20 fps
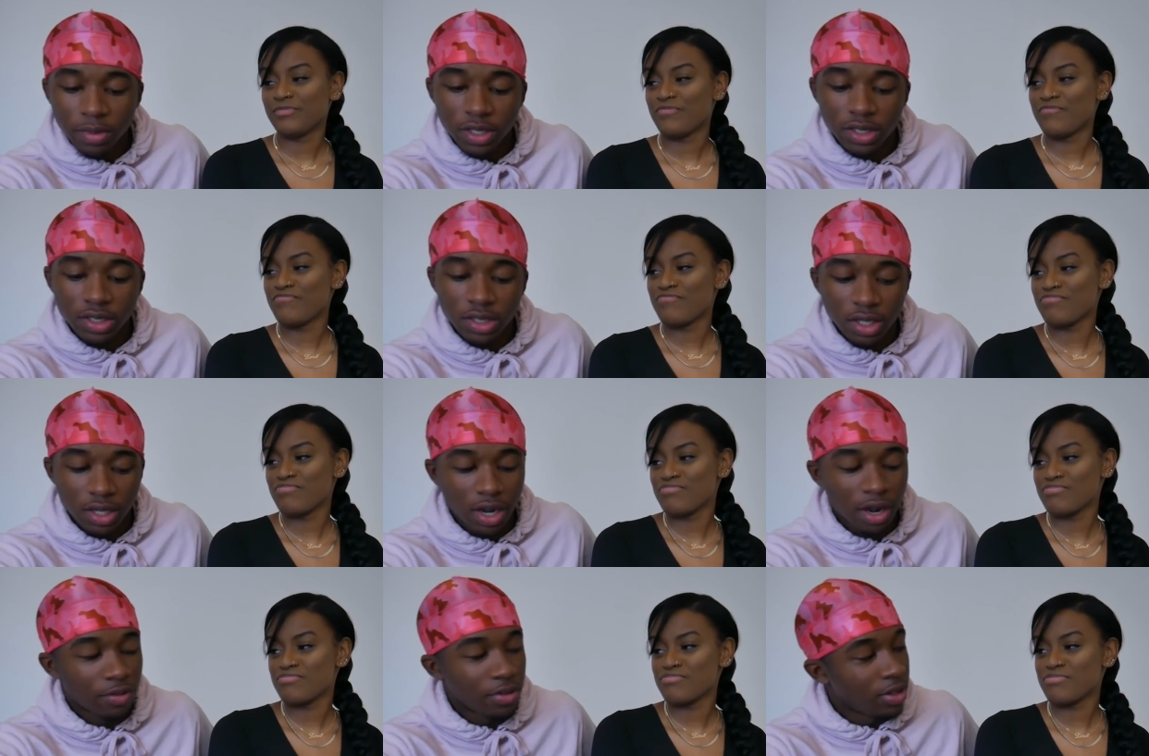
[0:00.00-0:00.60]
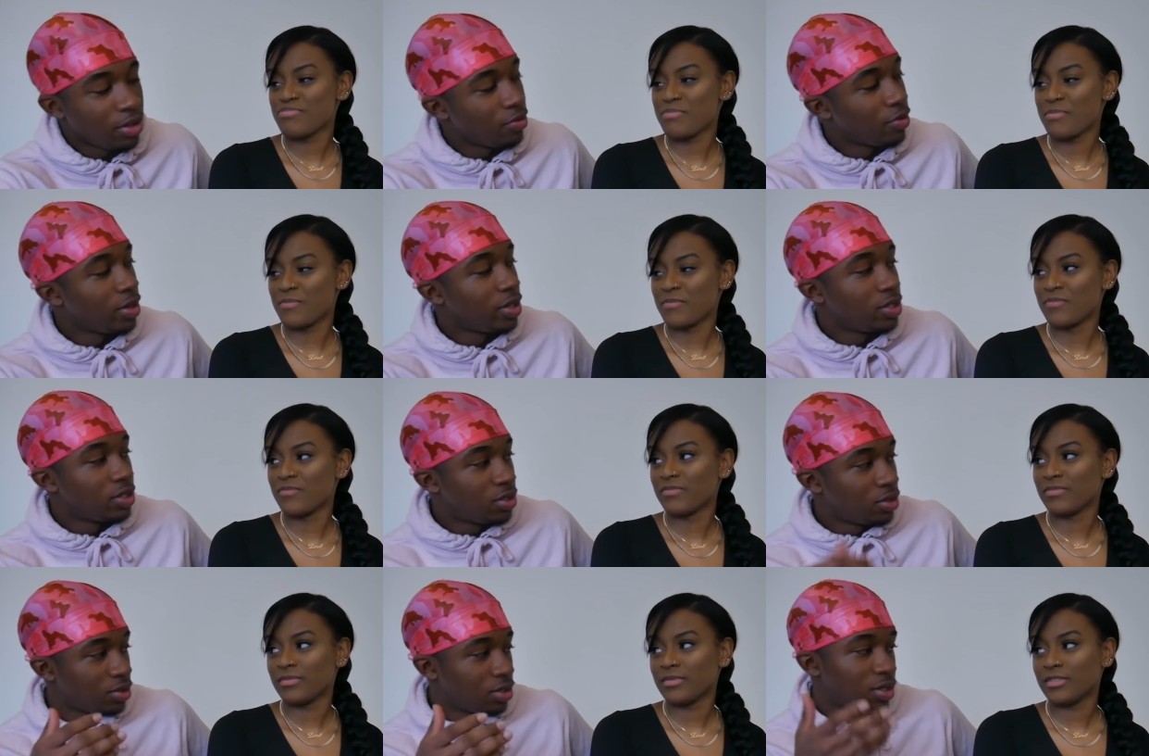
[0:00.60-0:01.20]
Speaker 1: my son. I really
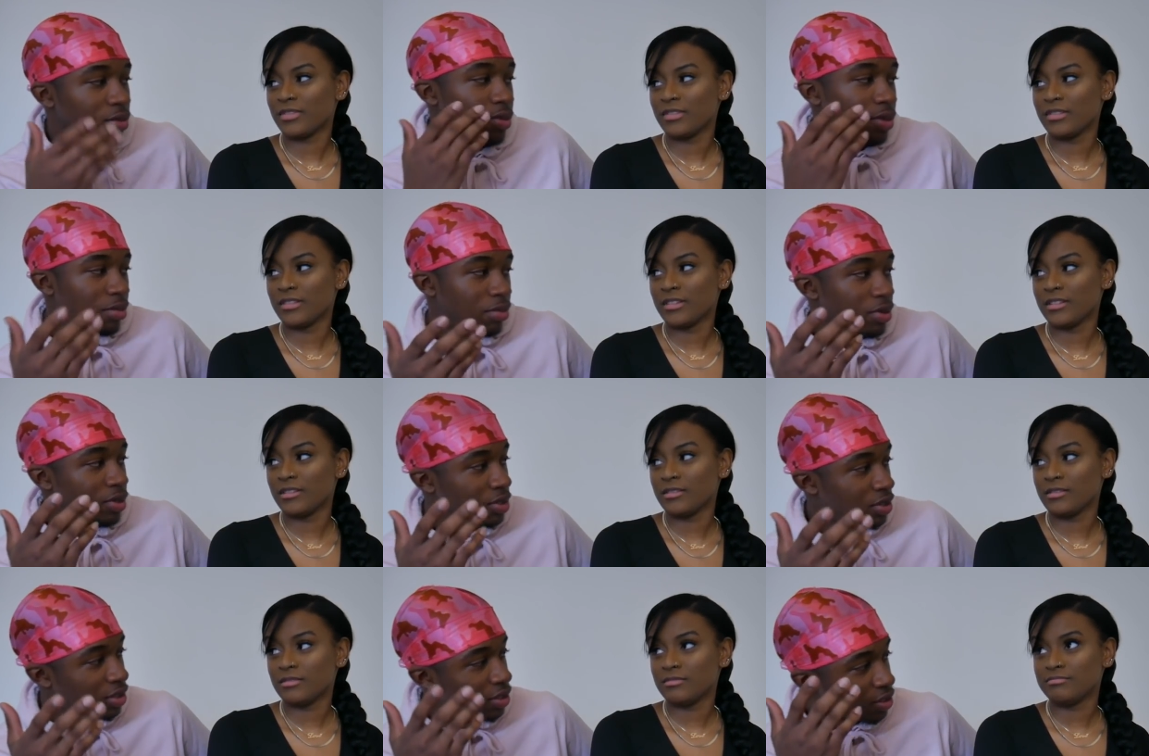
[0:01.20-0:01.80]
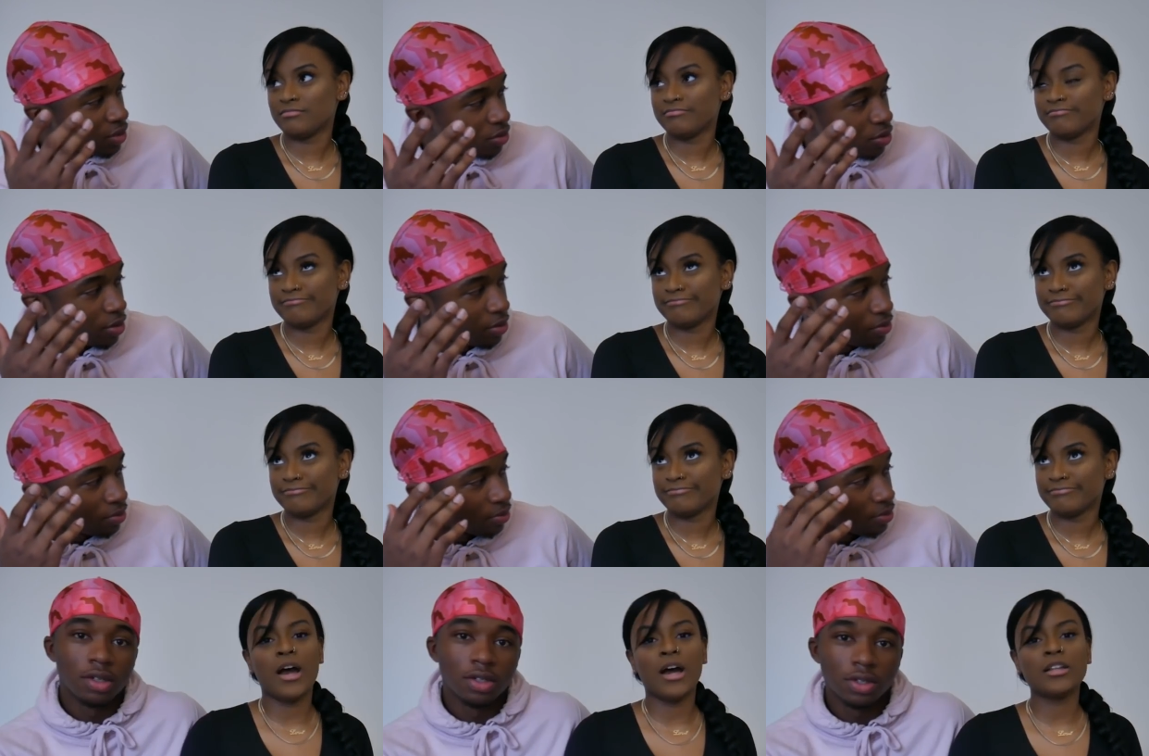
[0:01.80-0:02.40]
raised you to be the person that you are.
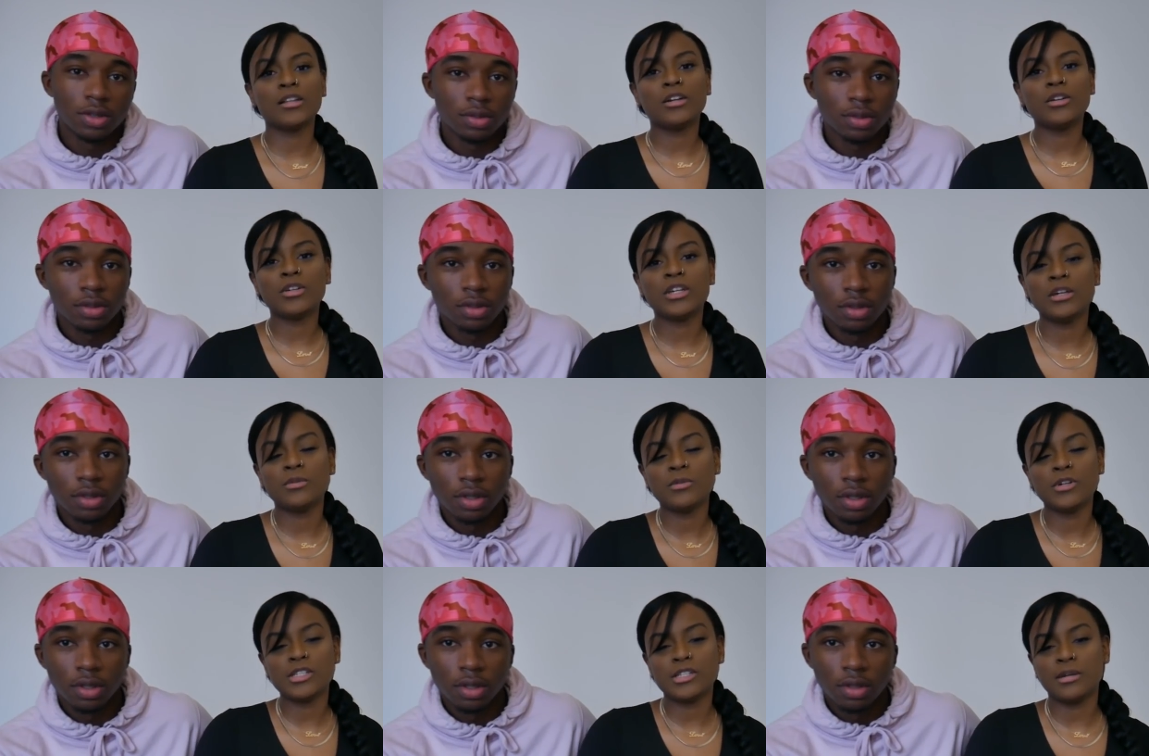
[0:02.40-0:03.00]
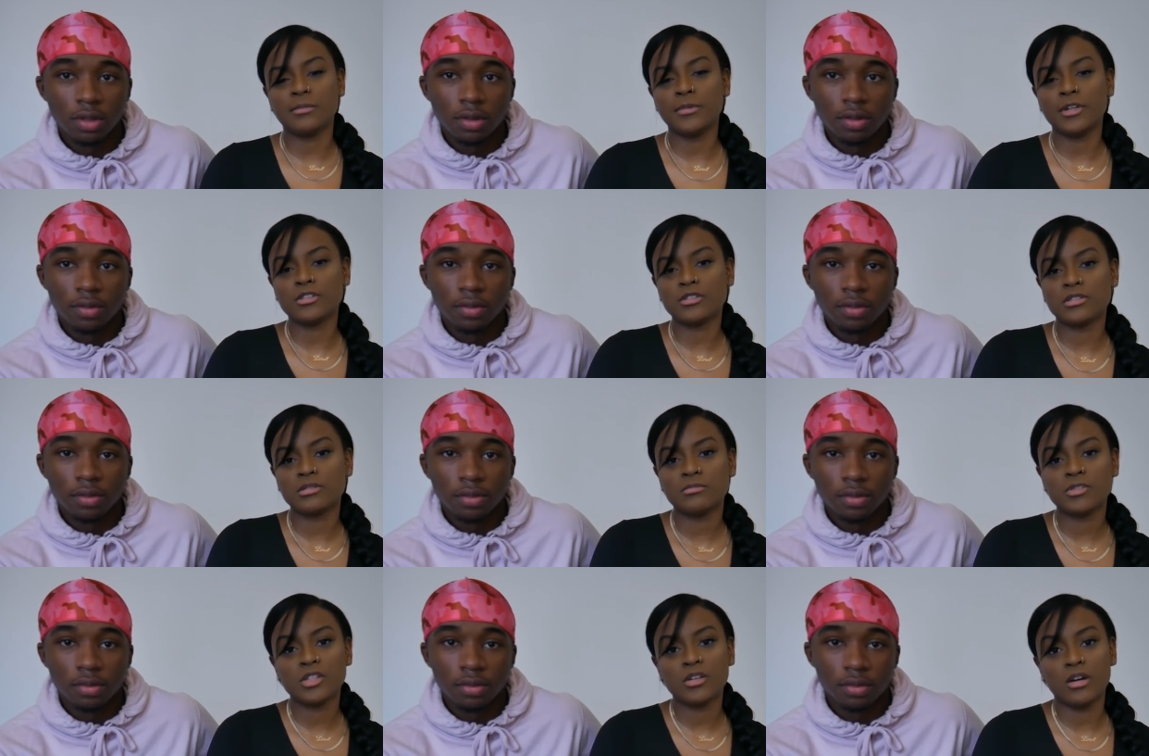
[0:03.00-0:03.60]
Speaker 2: I low key want something else
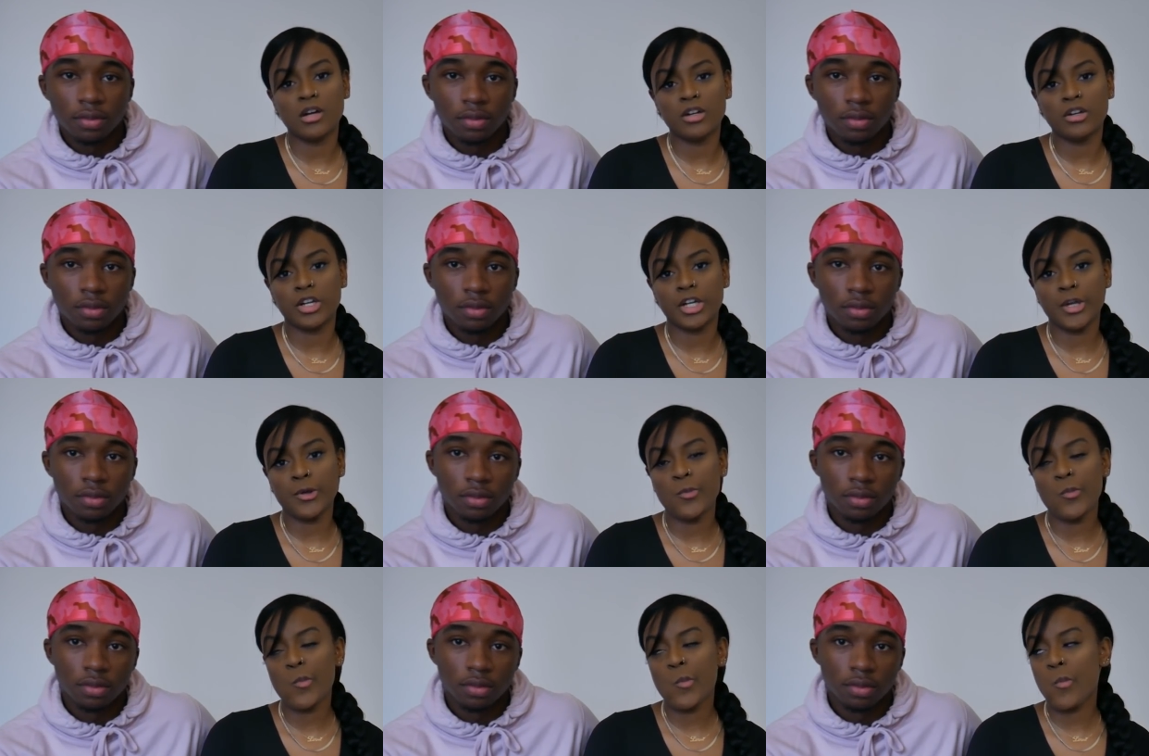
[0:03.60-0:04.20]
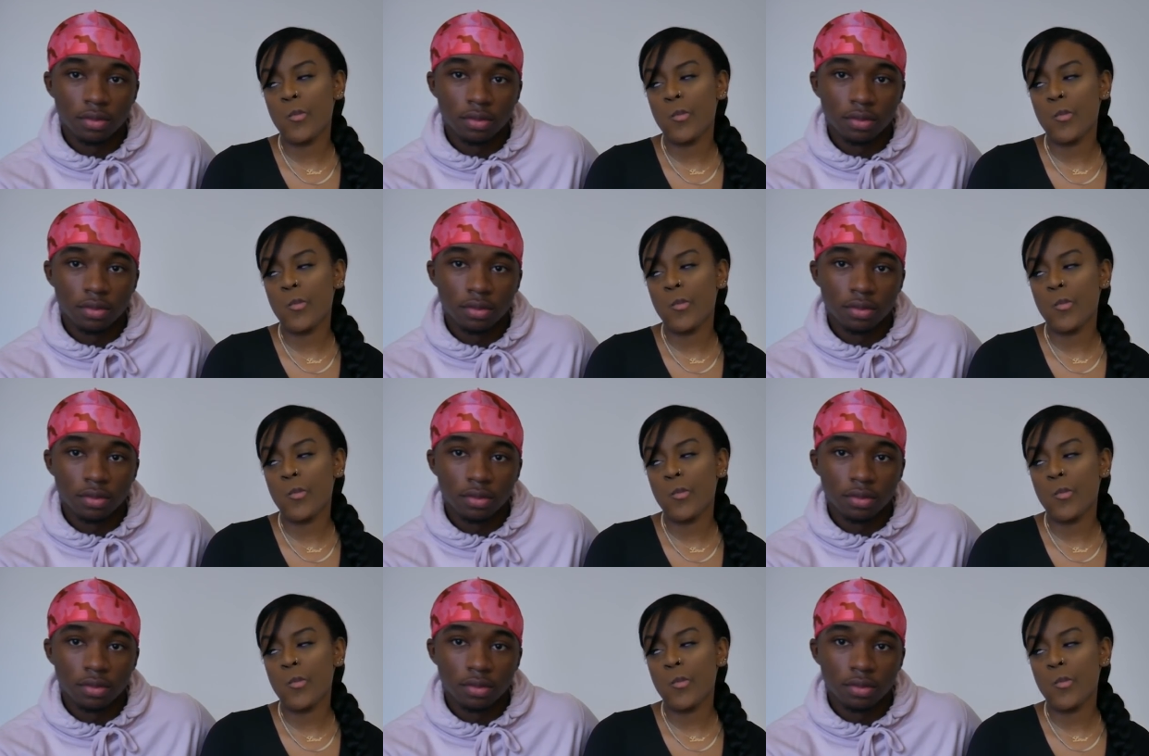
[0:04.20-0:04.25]
because I'm still hungry.